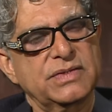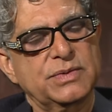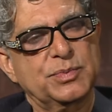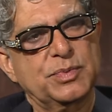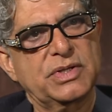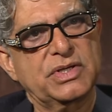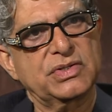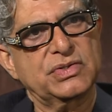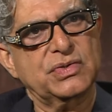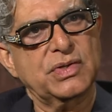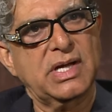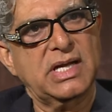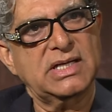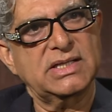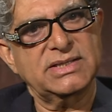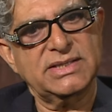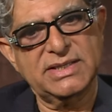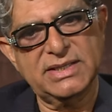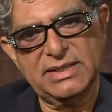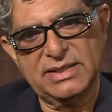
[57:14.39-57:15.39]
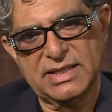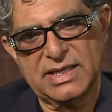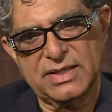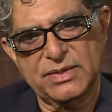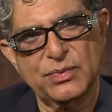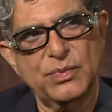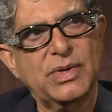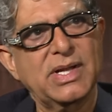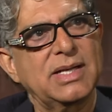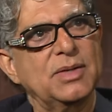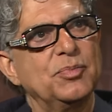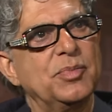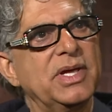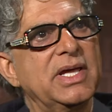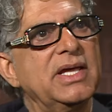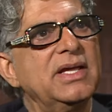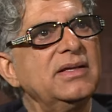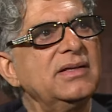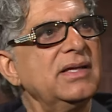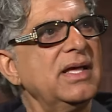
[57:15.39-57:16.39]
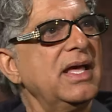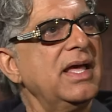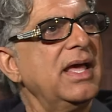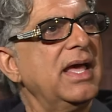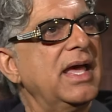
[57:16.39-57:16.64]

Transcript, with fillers: spirituality and well-being.